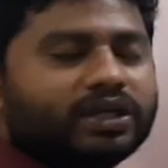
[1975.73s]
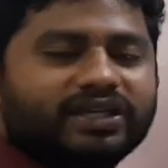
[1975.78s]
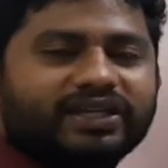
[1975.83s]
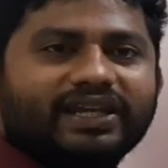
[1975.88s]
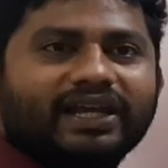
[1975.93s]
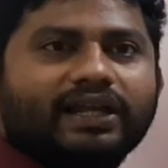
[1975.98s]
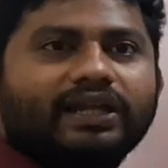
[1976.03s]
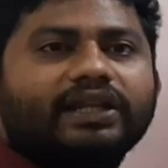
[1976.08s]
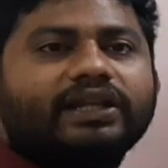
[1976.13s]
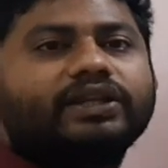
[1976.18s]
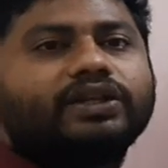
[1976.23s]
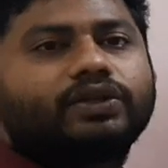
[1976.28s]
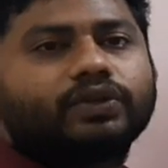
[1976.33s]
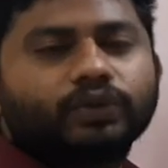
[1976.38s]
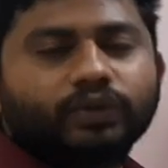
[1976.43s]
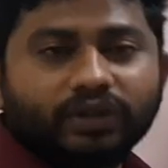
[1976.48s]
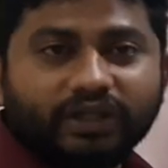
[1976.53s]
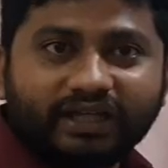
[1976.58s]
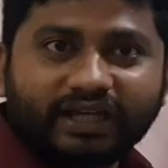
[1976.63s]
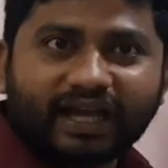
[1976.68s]
L into
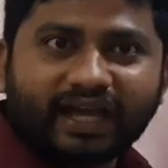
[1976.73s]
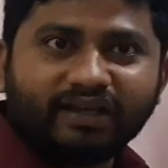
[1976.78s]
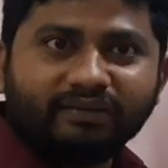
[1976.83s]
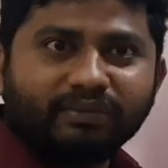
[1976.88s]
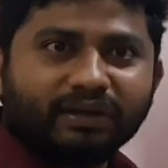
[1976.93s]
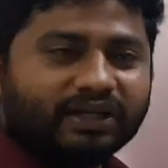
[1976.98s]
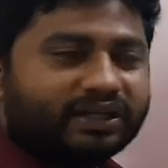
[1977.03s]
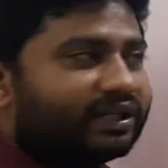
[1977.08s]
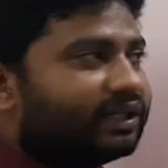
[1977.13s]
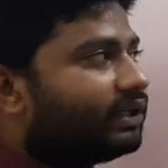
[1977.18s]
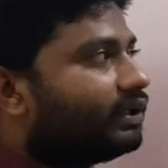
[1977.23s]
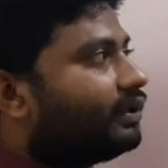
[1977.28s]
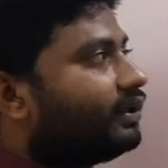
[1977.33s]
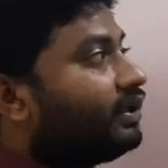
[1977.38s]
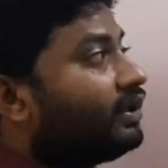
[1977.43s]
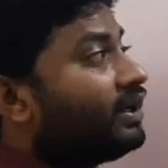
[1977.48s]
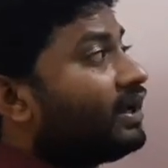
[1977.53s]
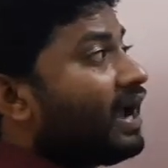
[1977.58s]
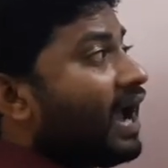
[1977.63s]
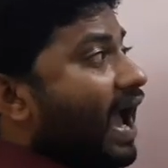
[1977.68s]
di by
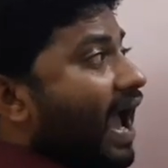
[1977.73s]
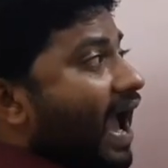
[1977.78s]
dt.